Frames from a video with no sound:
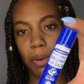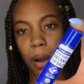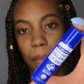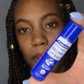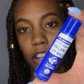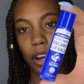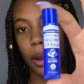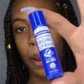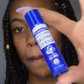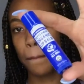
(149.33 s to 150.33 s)
popular.
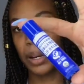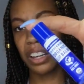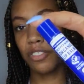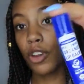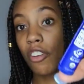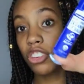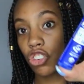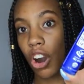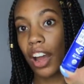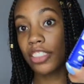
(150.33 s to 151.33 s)
But if you haven't
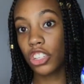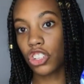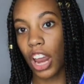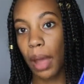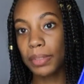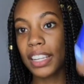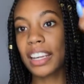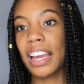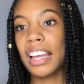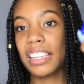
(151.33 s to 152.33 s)
tried this
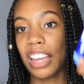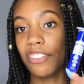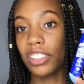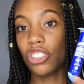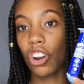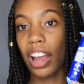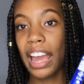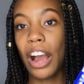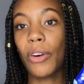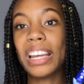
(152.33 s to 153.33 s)
chapstick, definitely try
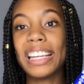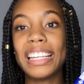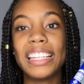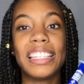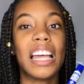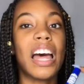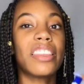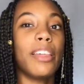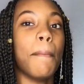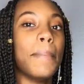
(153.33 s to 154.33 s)
it out. It is
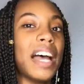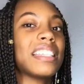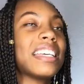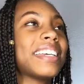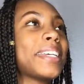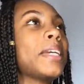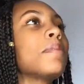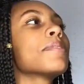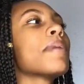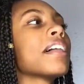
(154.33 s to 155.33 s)
the best. It
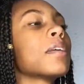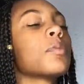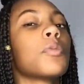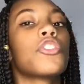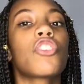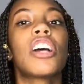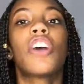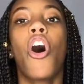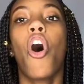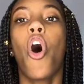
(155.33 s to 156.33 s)
keeps my lips
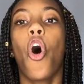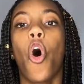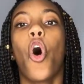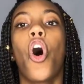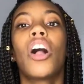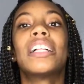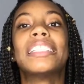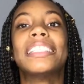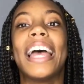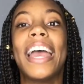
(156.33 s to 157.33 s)
moisturized all
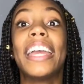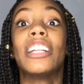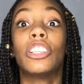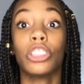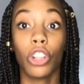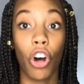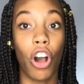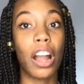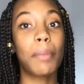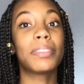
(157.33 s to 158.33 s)
day
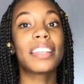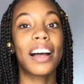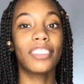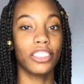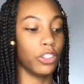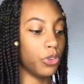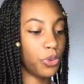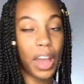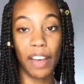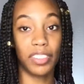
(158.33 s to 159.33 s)
long. I'm telling you,
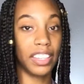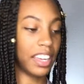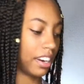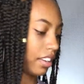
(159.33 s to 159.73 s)
you have to get